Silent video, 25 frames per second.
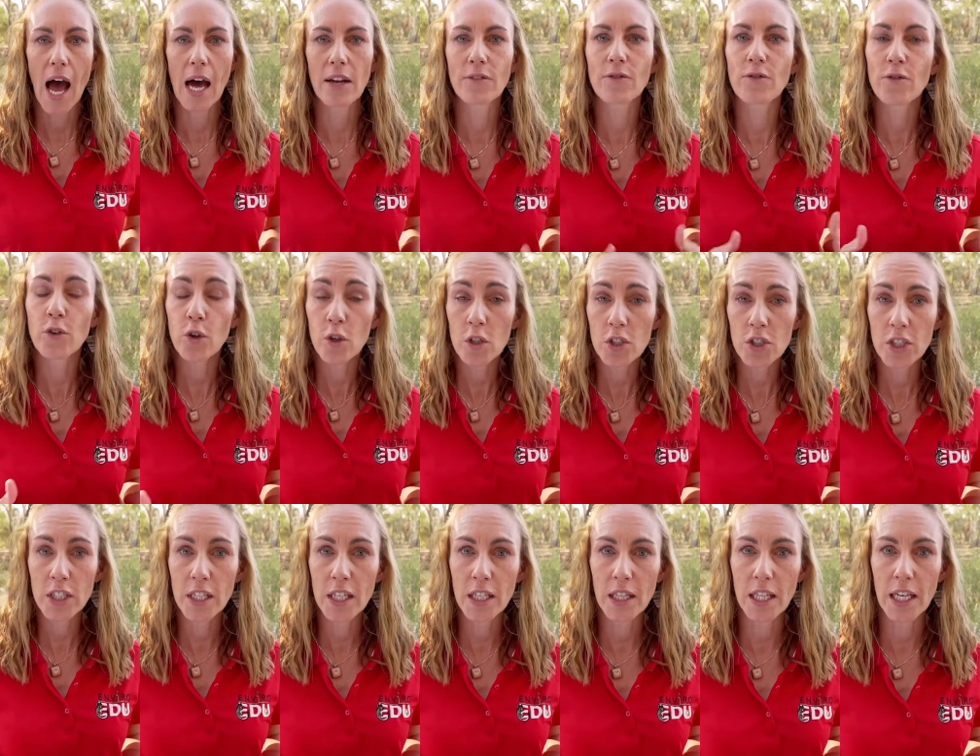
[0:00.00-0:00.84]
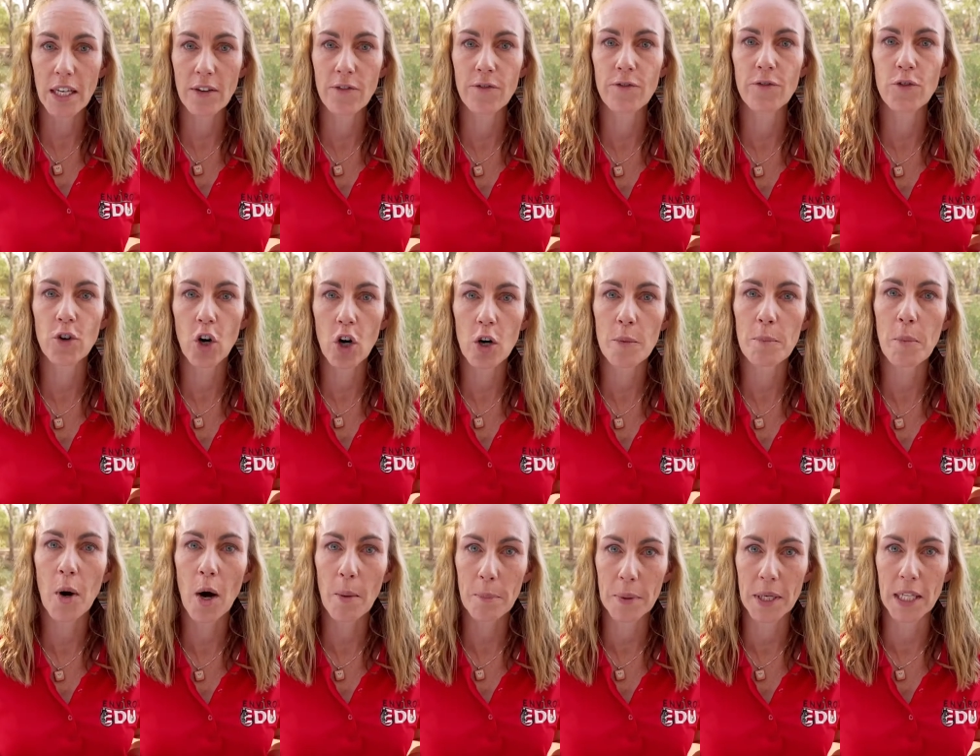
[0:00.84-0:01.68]
Unfortunately, frog
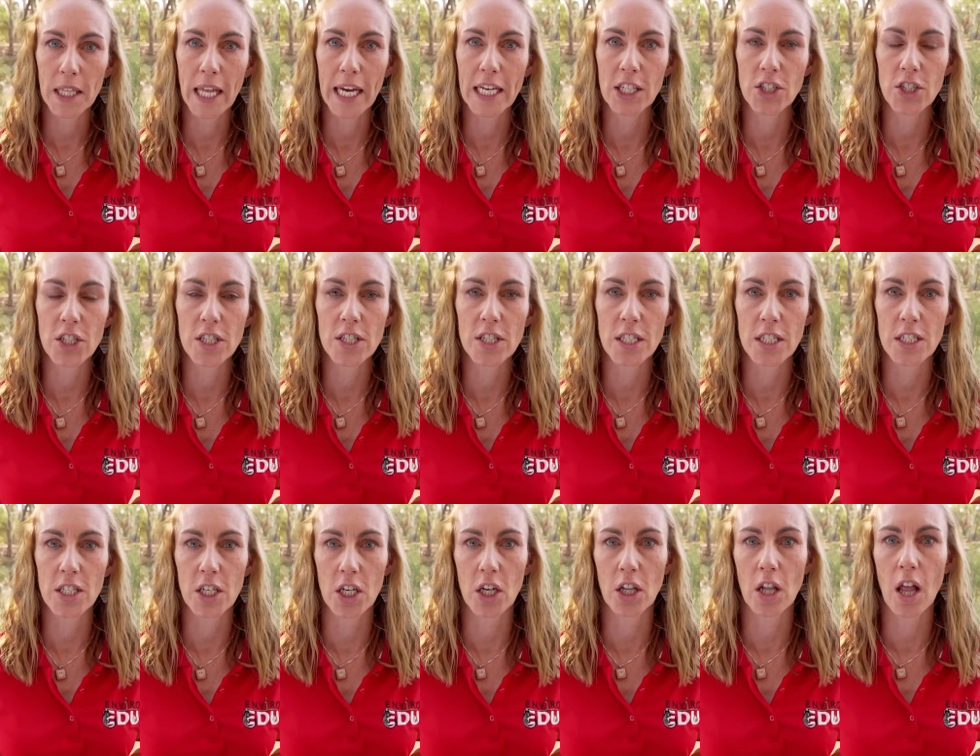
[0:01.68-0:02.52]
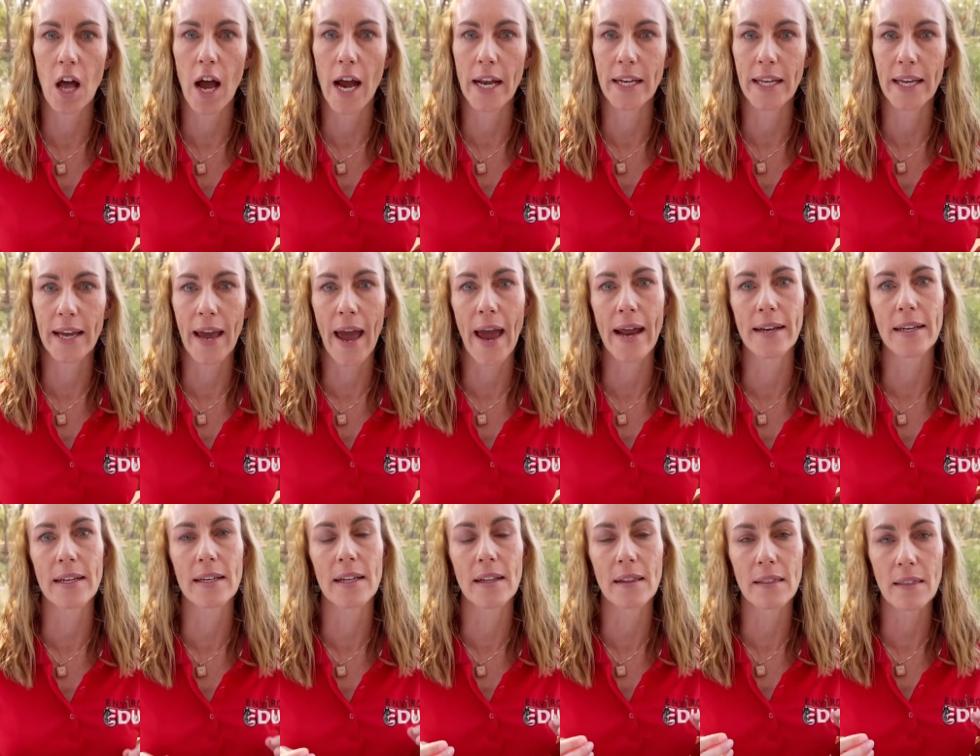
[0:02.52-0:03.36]
populations are declining at
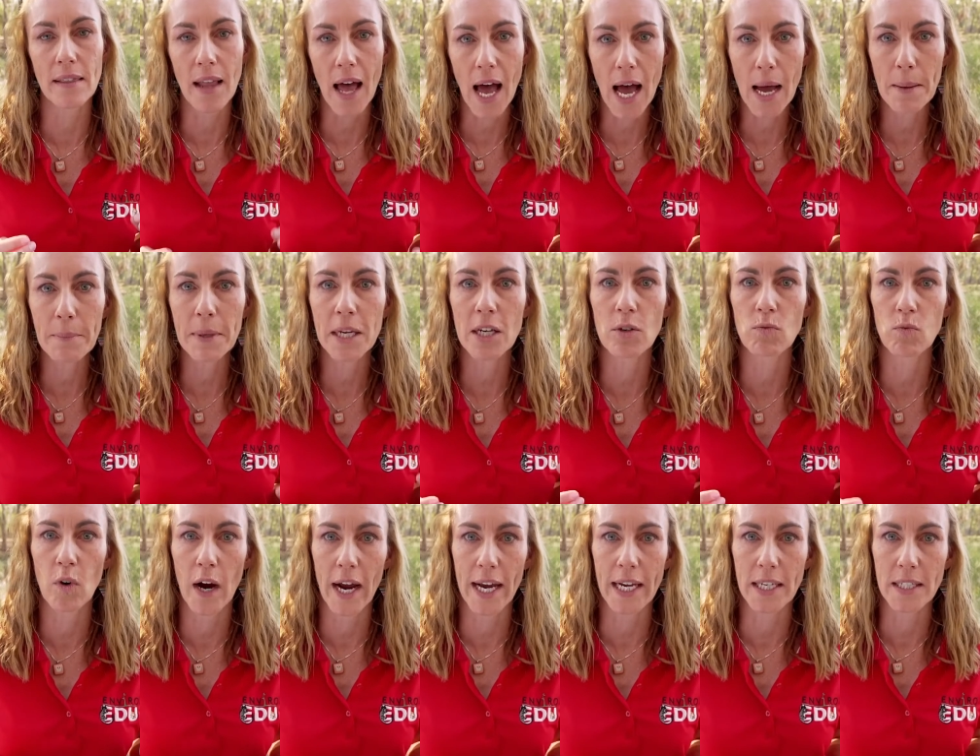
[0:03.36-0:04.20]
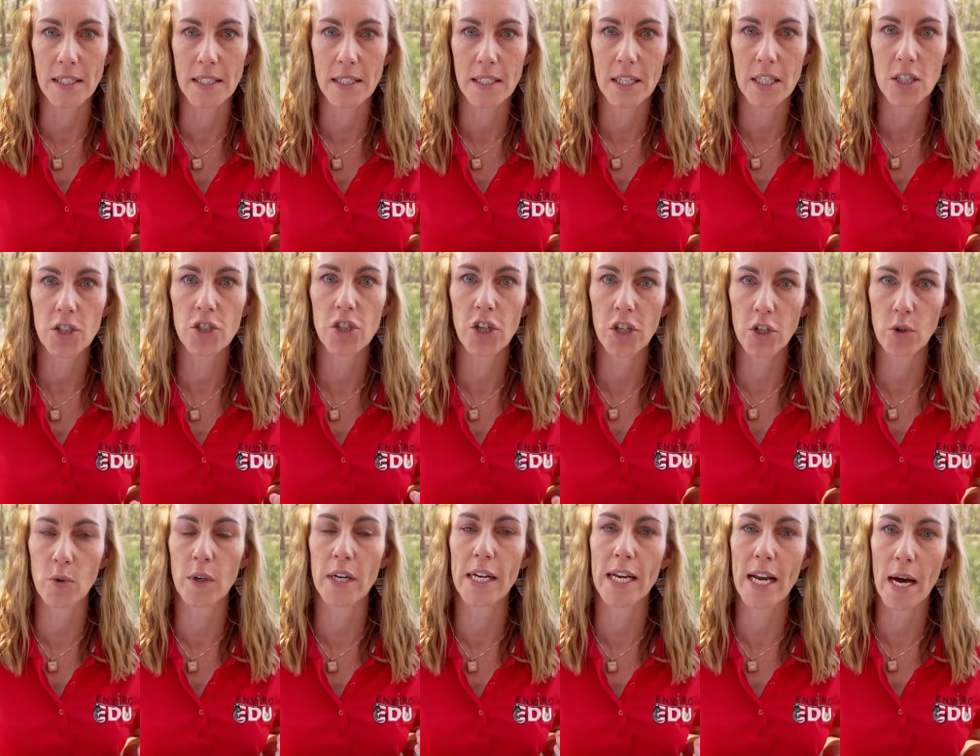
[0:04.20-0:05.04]
an alarming rate due
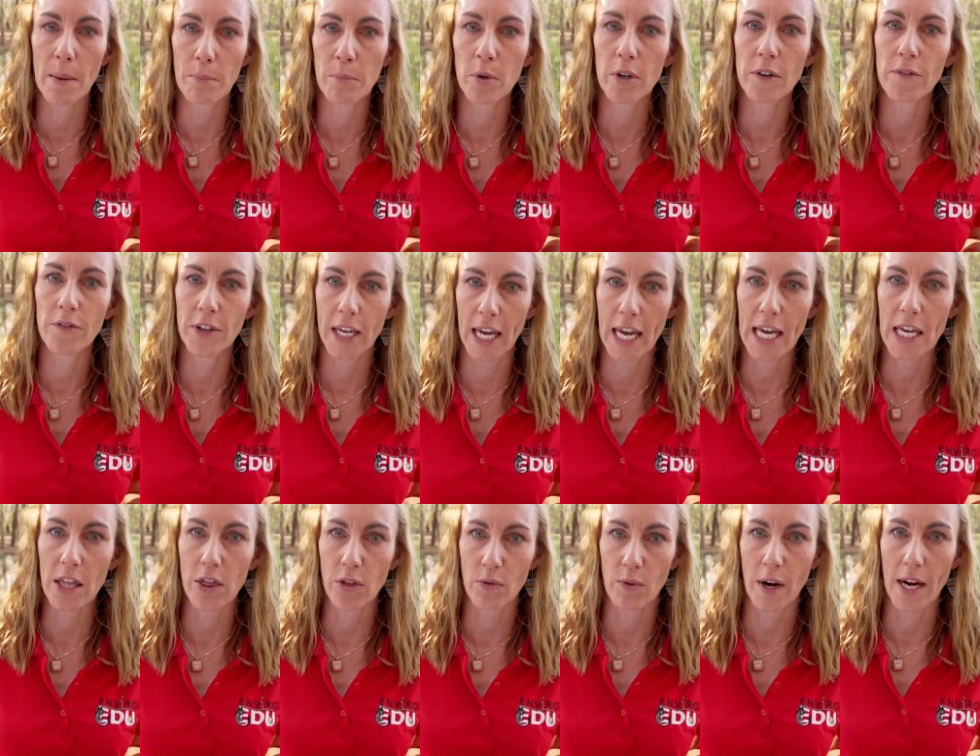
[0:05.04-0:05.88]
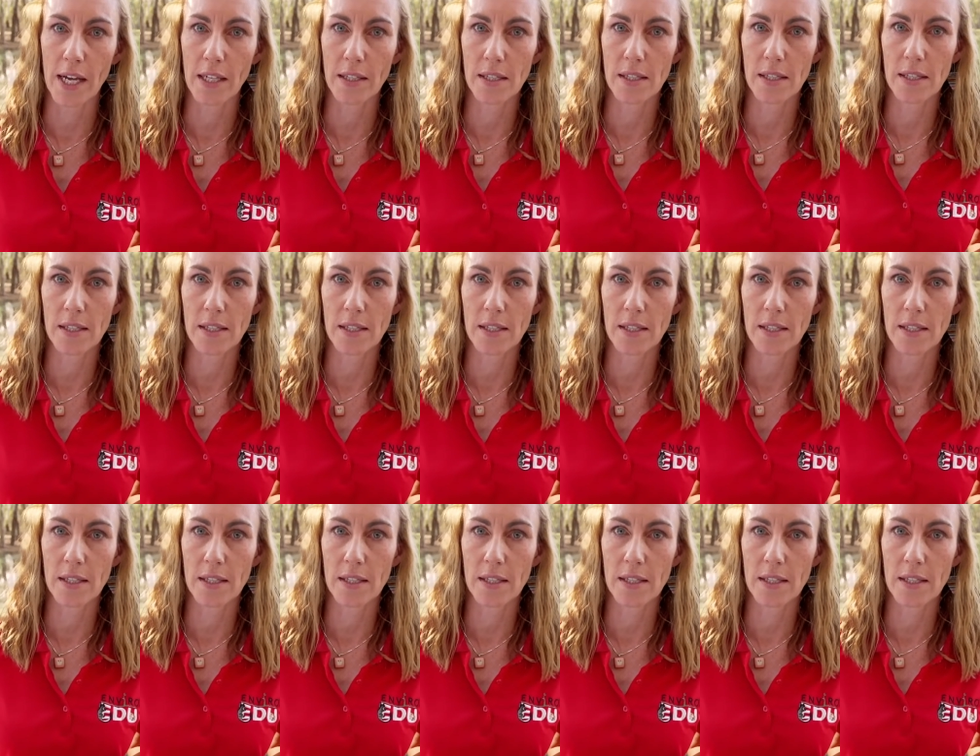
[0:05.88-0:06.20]
to a number of key threats.